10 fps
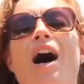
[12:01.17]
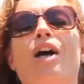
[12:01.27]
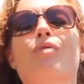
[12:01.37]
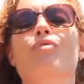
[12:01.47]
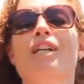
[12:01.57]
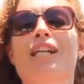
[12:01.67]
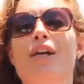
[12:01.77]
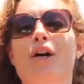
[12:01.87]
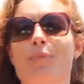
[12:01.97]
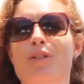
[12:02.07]
I really
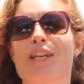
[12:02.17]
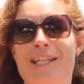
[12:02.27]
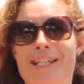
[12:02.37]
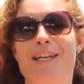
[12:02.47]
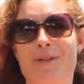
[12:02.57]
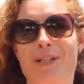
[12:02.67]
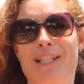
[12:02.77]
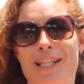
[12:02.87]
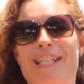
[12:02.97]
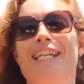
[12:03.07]
hope you take
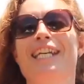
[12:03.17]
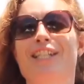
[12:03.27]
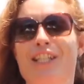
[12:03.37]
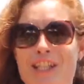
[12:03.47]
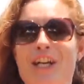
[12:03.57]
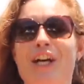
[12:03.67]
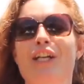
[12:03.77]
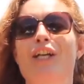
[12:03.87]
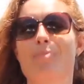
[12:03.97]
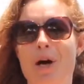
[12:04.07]
seriously the need to
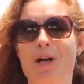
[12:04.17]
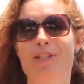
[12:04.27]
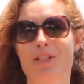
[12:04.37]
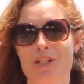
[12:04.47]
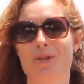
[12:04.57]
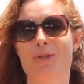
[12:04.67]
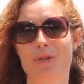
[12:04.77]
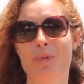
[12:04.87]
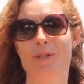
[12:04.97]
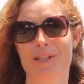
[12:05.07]
learn and master new
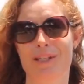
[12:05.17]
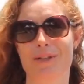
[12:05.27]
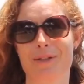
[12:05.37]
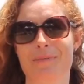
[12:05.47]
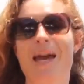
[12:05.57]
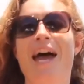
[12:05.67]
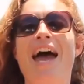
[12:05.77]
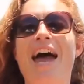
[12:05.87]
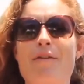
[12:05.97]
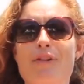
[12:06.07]
stopping skills.
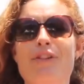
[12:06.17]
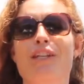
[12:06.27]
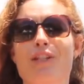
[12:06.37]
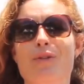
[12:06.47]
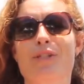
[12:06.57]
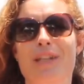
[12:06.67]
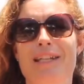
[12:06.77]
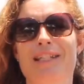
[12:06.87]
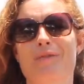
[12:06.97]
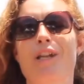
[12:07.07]
Everything in your
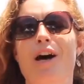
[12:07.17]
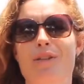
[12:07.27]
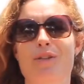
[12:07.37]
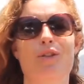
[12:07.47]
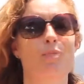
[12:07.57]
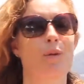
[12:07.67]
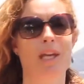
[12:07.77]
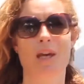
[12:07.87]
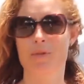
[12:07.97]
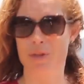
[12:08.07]
skating relies on you
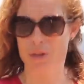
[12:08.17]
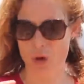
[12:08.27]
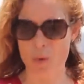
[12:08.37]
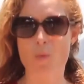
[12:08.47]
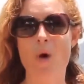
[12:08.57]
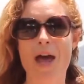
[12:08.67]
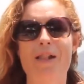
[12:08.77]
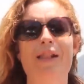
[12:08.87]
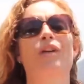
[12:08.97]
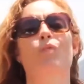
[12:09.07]
being able to stop
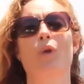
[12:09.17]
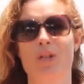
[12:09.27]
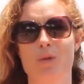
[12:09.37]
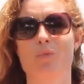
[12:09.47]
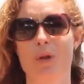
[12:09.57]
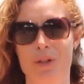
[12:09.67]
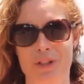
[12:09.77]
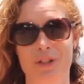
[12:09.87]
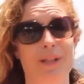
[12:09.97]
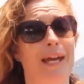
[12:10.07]
well and when you want
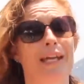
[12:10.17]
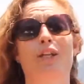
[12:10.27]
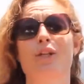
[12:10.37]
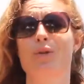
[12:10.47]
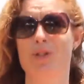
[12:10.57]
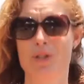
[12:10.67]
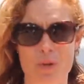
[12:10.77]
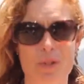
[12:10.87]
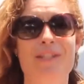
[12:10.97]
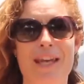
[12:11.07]
to, and that includes
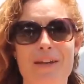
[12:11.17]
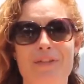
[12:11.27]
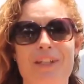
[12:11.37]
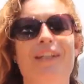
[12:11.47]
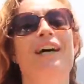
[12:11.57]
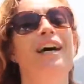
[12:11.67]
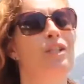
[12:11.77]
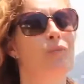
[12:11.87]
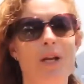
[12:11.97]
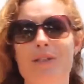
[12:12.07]
your safety
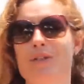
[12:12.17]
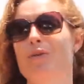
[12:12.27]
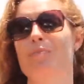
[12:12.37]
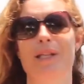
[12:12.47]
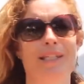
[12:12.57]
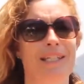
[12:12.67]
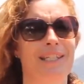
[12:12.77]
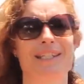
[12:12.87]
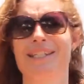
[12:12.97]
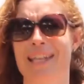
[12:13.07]
as well as your ability
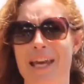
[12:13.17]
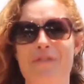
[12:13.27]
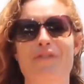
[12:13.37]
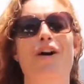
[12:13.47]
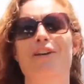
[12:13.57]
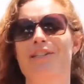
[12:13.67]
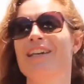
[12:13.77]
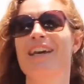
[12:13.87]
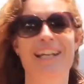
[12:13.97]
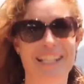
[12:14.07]
to skate fast
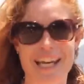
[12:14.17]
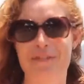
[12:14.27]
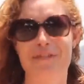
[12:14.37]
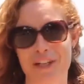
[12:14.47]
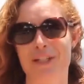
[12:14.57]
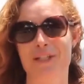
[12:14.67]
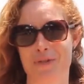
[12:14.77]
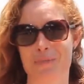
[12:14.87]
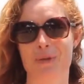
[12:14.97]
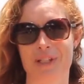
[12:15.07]
and gain fitness
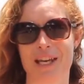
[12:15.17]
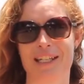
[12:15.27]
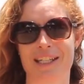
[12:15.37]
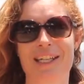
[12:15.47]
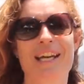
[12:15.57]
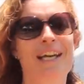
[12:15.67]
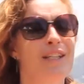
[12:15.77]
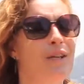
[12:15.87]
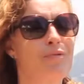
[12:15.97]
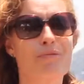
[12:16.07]
from your skating.
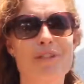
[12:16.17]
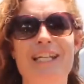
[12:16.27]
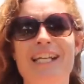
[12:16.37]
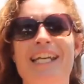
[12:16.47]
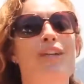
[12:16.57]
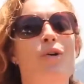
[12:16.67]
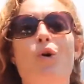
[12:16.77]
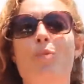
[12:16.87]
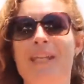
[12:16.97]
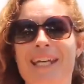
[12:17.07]
So really, it
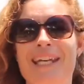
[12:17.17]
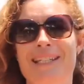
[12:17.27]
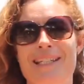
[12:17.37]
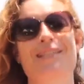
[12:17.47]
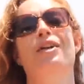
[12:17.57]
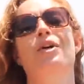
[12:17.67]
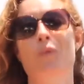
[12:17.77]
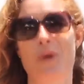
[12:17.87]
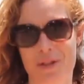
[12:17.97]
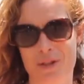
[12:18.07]
all begins
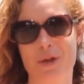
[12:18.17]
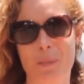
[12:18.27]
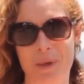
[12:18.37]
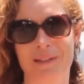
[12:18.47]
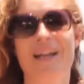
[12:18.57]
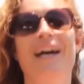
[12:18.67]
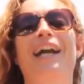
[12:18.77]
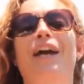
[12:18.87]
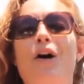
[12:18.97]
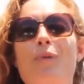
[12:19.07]
with stopping.
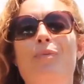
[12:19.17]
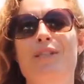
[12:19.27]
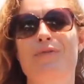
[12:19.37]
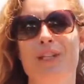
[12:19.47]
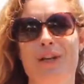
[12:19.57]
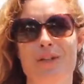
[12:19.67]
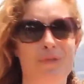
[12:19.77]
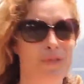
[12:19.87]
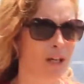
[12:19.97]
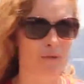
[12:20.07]
And I hope these videos
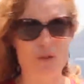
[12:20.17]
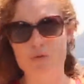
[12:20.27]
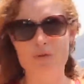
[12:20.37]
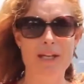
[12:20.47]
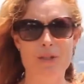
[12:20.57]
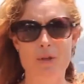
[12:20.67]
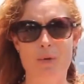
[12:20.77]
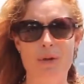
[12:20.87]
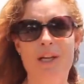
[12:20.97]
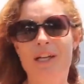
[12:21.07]
have kind of trained
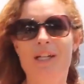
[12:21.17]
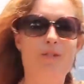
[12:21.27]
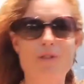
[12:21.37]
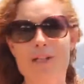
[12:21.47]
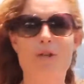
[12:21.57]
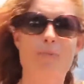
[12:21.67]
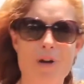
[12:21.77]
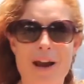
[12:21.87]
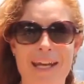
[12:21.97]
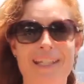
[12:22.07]
your, trained your
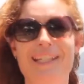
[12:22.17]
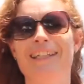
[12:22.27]
brain,